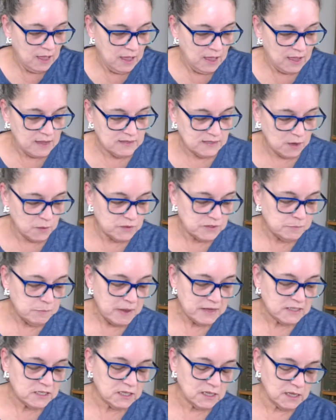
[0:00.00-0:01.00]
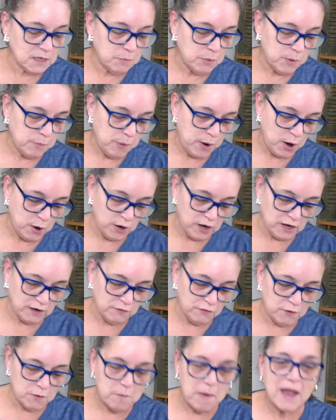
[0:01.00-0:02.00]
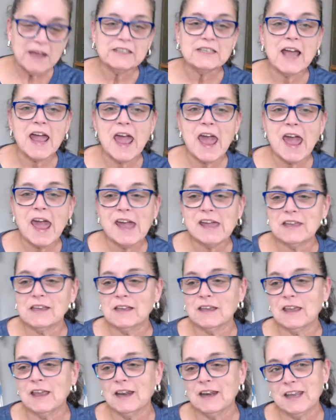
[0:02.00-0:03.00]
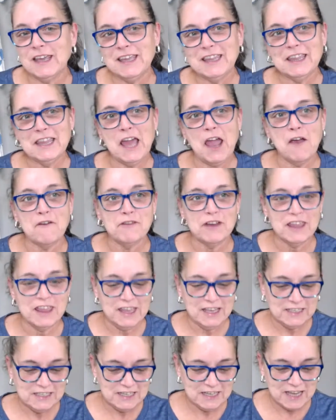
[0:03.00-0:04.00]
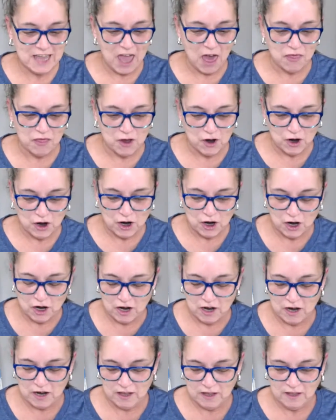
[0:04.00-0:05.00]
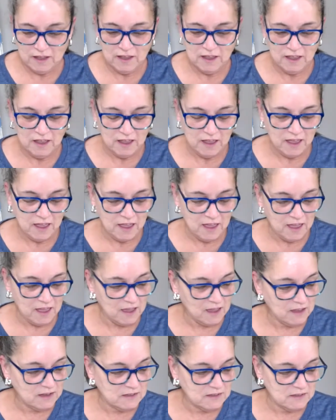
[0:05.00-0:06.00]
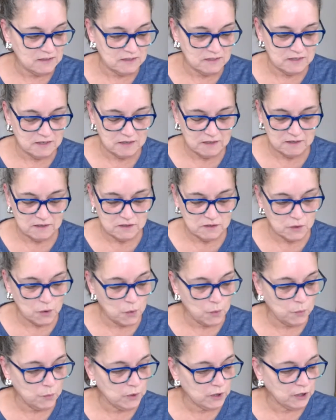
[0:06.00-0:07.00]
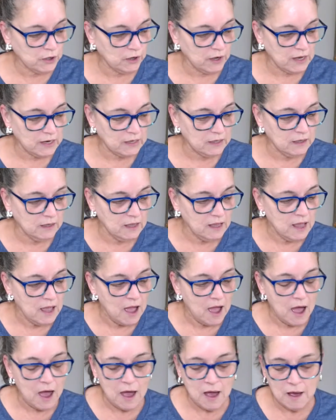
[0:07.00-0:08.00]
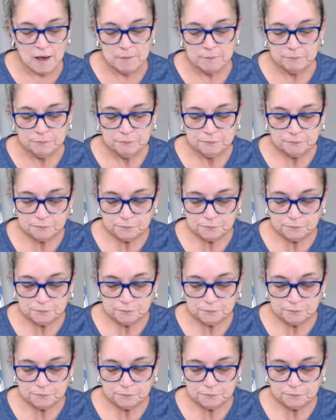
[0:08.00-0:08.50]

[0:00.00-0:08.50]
as I was mentally preparing for my day and getting everything together. And so we're good. And